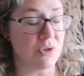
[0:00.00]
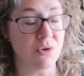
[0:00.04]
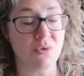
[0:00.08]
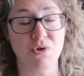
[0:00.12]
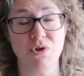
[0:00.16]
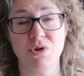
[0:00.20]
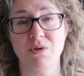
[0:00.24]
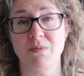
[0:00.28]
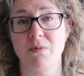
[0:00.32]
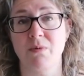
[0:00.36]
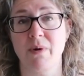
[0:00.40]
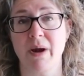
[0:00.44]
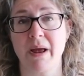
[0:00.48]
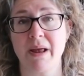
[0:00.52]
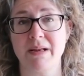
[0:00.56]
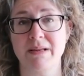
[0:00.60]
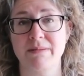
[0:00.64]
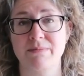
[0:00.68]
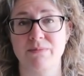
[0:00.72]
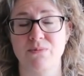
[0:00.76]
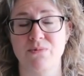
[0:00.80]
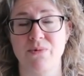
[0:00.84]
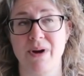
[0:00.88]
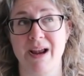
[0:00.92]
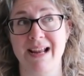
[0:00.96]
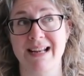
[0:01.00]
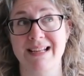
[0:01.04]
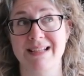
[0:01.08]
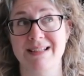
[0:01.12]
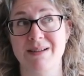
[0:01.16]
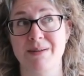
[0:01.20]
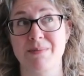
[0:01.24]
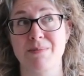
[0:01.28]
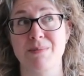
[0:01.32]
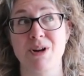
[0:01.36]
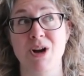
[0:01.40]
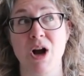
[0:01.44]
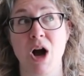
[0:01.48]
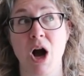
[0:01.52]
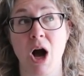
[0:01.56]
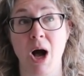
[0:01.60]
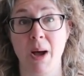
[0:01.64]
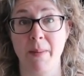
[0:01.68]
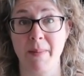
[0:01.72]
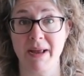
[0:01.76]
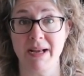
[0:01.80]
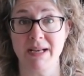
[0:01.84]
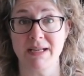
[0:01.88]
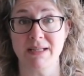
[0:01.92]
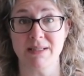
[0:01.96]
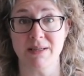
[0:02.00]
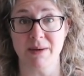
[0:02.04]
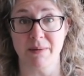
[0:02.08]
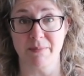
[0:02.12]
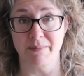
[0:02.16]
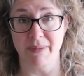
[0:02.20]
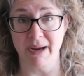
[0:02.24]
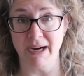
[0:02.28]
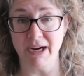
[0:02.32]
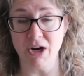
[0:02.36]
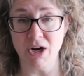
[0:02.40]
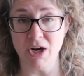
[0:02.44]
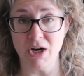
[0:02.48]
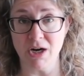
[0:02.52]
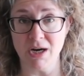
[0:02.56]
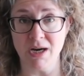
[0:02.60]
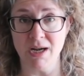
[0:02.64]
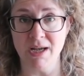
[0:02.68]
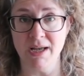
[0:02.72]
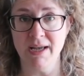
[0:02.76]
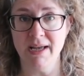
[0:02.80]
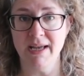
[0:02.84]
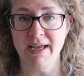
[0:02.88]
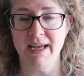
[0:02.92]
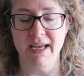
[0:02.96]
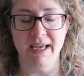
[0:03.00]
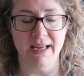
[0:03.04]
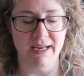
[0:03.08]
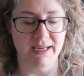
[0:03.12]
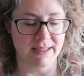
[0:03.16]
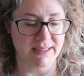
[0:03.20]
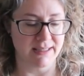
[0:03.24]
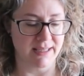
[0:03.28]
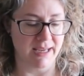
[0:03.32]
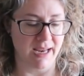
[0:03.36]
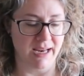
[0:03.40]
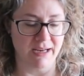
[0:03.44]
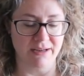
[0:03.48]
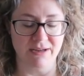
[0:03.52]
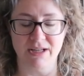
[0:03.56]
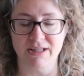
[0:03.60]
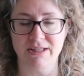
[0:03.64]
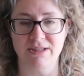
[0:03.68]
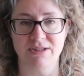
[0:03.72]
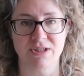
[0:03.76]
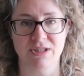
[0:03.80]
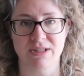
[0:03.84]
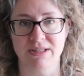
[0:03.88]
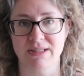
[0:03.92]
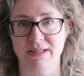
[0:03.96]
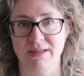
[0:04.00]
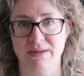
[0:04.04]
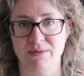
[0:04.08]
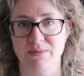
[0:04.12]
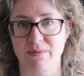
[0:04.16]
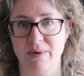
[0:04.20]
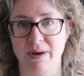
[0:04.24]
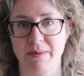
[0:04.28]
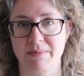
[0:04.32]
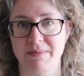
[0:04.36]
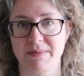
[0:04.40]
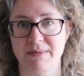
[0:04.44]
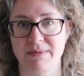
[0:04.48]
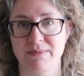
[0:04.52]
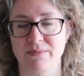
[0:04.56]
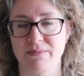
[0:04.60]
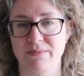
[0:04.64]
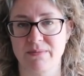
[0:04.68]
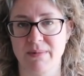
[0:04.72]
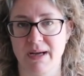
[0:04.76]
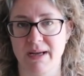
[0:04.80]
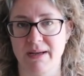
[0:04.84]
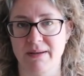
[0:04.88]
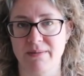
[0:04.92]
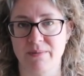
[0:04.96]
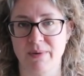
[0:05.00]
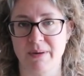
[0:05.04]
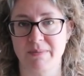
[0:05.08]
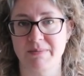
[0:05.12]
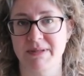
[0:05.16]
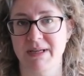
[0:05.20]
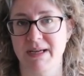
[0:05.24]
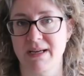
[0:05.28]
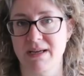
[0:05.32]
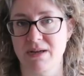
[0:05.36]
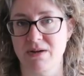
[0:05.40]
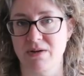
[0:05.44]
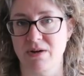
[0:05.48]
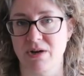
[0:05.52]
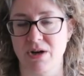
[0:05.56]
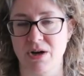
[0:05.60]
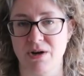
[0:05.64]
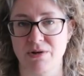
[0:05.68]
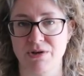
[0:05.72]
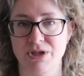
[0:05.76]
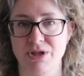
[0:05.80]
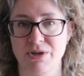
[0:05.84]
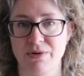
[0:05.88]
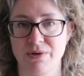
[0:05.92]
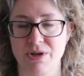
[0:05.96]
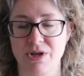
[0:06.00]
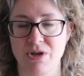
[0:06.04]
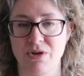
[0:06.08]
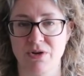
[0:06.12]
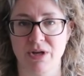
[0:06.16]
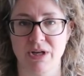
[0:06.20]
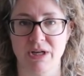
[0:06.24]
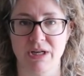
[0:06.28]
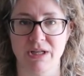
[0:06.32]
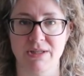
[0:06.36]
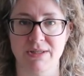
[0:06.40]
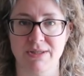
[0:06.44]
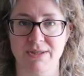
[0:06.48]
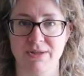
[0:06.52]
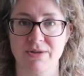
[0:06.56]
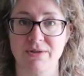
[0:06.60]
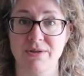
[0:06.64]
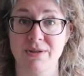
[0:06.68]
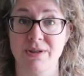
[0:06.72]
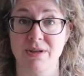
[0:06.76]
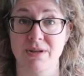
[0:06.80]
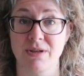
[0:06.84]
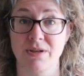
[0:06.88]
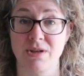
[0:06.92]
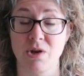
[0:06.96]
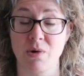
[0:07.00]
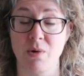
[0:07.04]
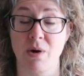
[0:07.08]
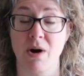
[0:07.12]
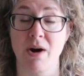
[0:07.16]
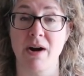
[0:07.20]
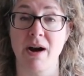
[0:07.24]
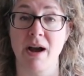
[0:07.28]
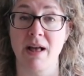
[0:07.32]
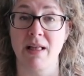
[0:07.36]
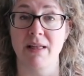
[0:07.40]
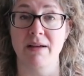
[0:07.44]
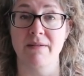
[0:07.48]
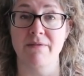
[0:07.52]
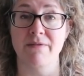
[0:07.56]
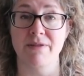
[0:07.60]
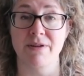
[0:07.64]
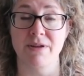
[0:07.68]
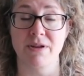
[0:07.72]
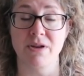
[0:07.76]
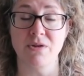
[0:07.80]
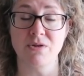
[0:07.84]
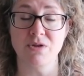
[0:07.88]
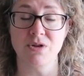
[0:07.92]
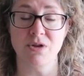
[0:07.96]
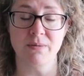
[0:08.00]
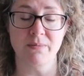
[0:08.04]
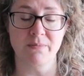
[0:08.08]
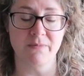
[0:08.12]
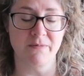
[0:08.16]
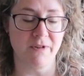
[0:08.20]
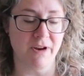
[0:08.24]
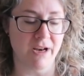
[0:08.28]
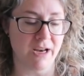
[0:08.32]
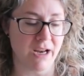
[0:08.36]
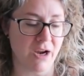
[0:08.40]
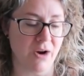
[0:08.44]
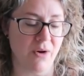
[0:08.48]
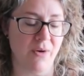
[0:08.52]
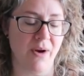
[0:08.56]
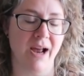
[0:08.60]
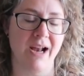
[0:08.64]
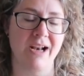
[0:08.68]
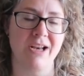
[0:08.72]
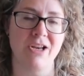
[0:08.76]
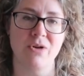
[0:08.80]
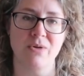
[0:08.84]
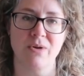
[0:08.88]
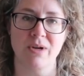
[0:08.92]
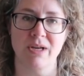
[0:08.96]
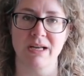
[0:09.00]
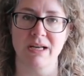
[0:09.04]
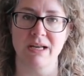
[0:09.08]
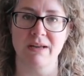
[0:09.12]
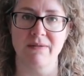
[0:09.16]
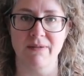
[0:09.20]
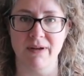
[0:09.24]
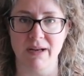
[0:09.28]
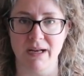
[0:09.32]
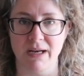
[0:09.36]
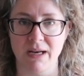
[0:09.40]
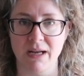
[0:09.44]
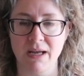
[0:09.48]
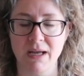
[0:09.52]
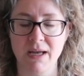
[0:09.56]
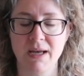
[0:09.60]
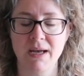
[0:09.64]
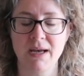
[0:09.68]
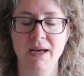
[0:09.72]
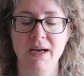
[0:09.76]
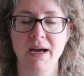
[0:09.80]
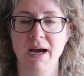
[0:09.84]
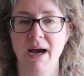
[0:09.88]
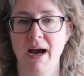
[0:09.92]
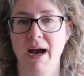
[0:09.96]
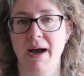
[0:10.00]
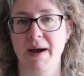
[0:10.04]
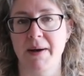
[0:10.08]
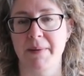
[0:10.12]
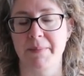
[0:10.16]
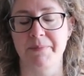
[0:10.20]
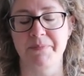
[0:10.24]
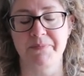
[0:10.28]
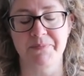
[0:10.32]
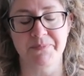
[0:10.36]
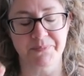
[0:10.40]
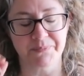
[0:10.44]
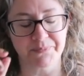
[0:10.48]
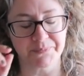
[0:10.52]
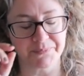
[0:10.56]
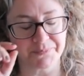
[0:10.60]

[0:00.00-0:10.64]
YouTube ran, random comment picker. It is, it's just a web, uh, website you can go to, and you can insert the U R L of the YouTube video, and you can even, um,